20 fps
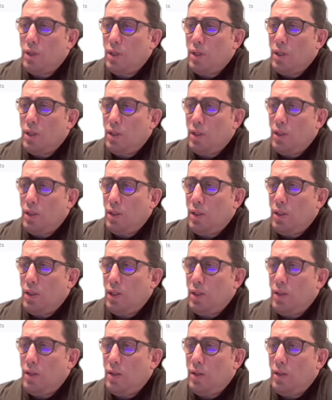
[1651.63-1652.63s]
uh,
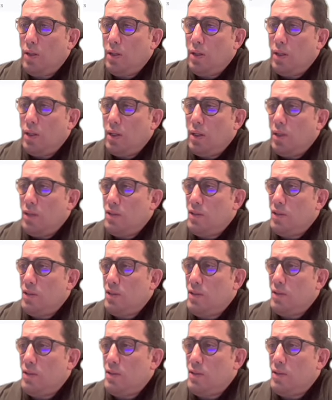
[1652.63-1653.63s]
here
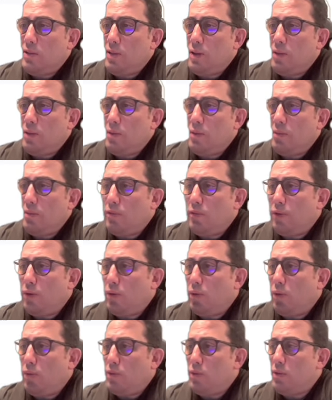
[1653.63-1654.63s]
67
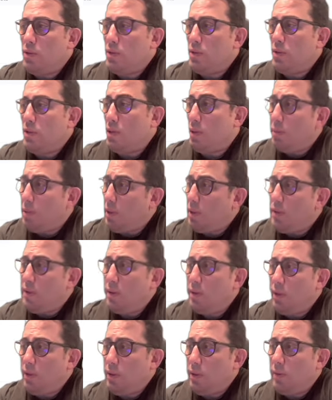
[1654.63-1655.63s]
followers
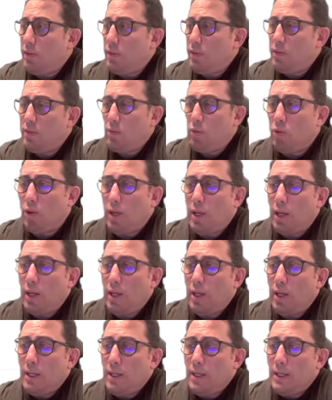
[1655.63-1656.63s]
stability is okay